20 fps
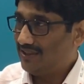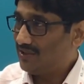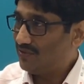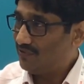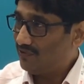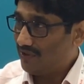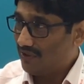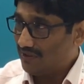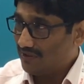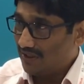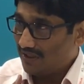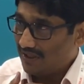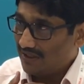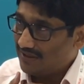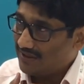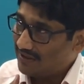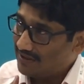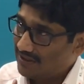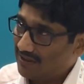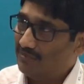It's the
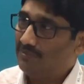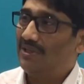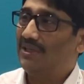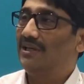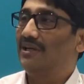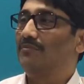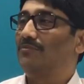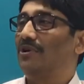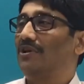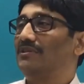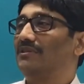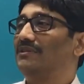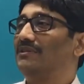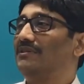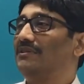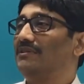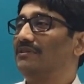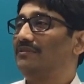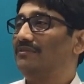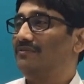decision making
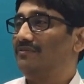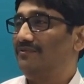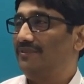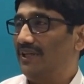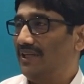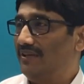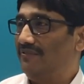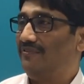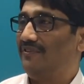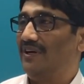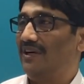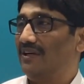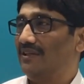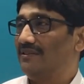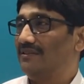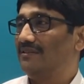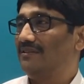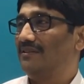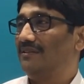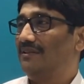process is very
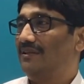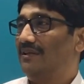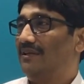fast.